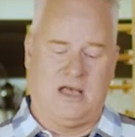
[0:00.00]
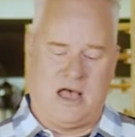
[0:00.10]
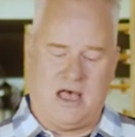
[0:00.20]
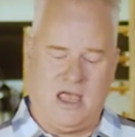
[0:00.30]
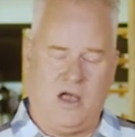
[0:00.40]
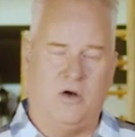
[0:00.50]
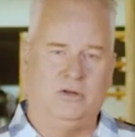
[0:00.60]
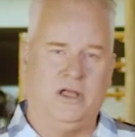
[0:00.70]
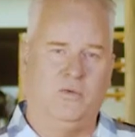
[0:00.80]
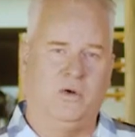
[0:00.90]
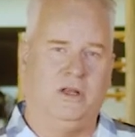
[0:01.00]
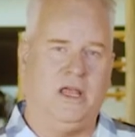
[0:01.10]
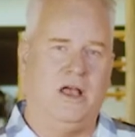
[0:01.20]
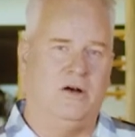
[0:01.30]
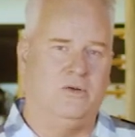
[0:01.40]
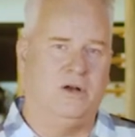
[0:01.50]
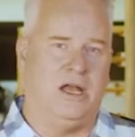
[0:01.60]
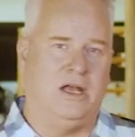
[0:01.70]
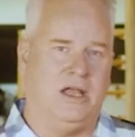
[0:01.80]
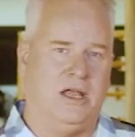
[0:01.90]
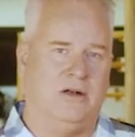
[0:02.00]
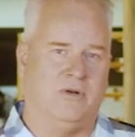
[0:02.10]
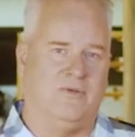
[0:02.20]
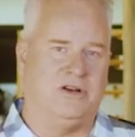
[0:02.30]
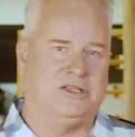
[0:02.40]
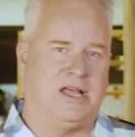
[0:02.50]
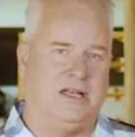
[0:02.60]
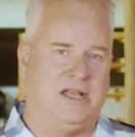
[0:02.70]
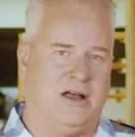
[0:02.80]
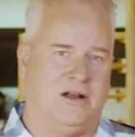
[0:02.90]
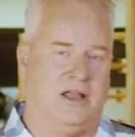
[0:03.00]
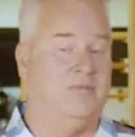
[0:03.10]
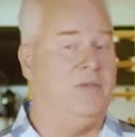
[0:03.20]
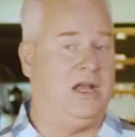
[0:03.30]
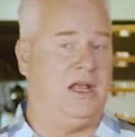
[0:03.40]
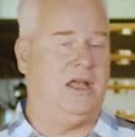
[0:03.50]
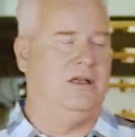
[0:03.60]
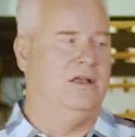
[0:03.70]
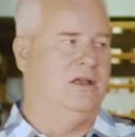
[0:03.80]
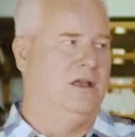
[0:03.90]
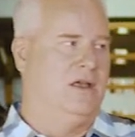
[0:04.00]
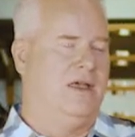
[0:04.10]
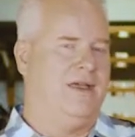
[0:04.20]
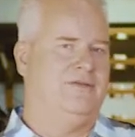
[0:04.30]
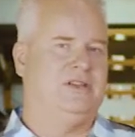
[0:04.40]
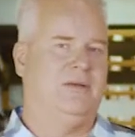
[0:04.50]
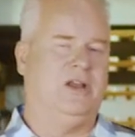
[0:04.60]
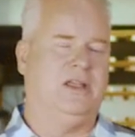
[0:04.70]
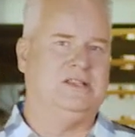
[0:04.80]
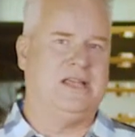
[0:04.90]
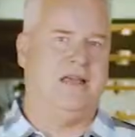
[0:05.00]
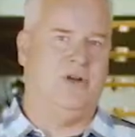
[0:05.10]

I only really own it in Riverside County, meaning if somebody in San